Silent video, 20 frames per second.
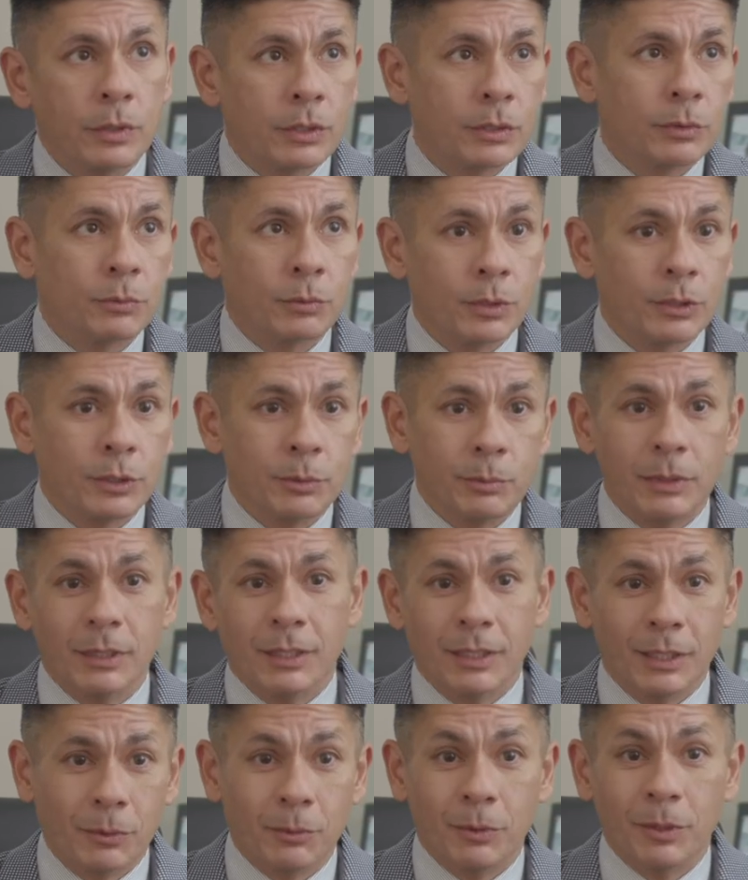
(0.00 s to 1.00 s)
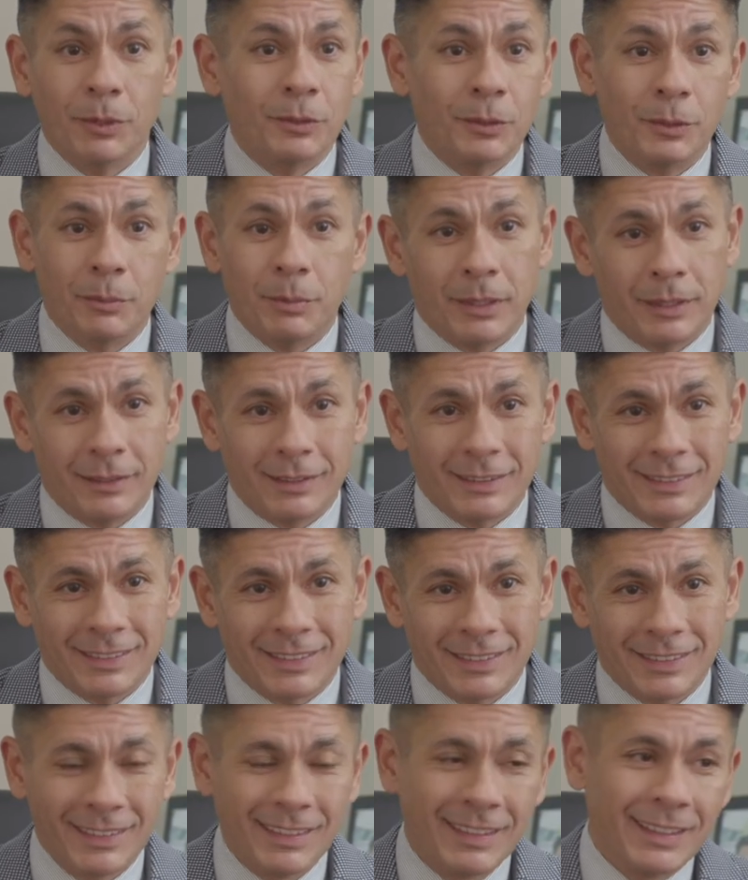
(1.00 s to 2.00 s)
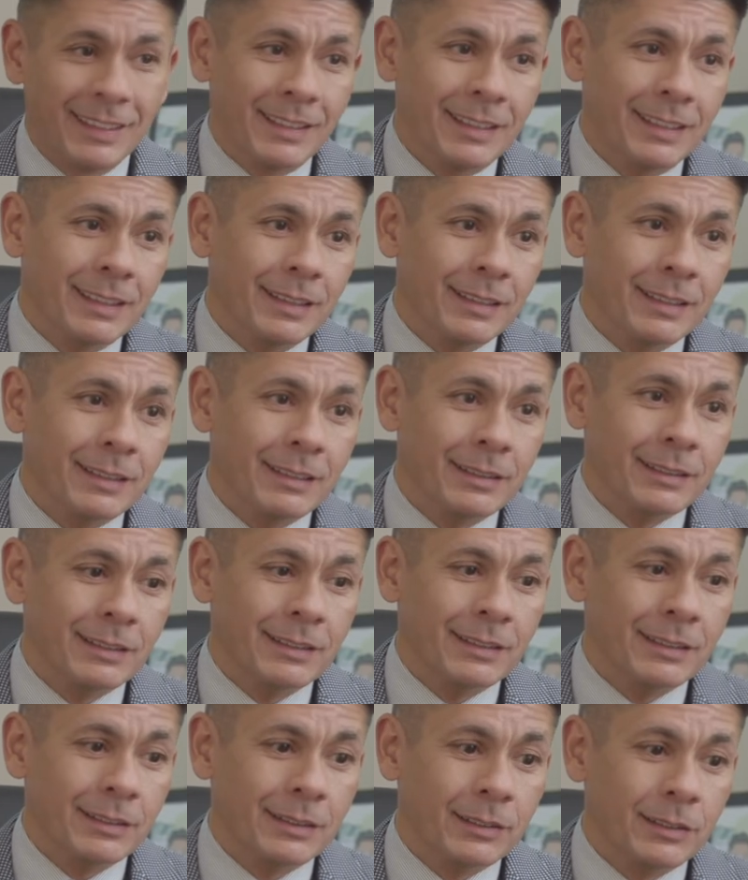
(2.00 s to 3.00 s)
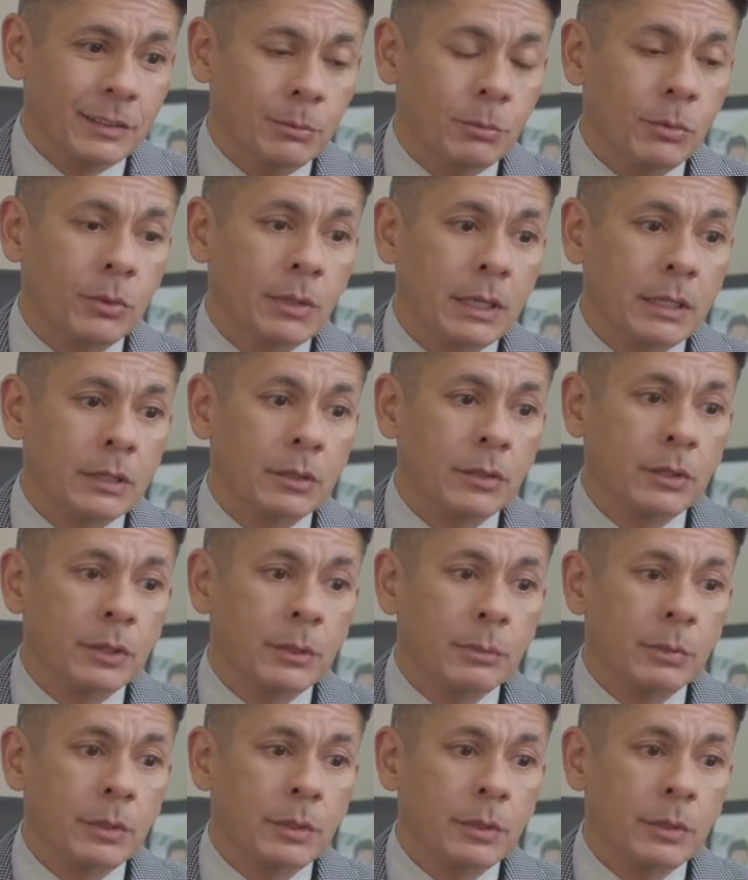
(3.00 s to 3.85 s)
doesn't want to be like one of their parents? And uh, the more I learned